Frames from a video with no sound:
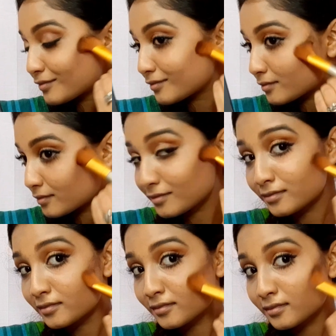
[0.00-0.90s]

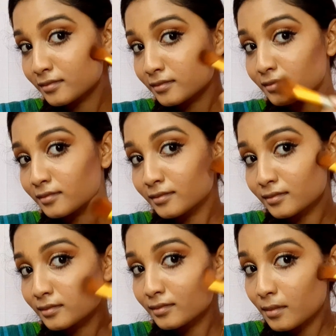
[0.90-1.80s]

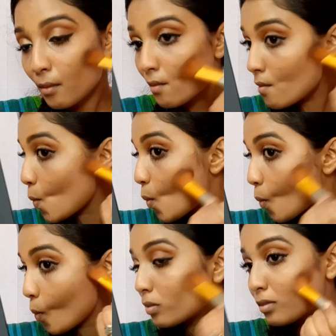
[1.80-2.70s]

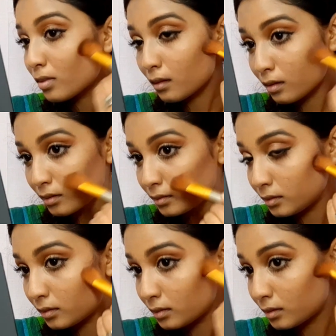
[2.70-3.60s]

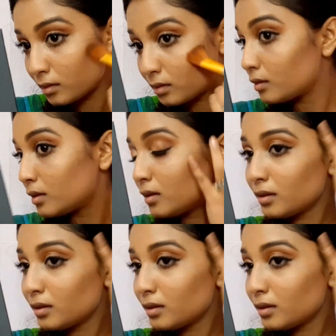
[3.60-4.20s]
[no speech]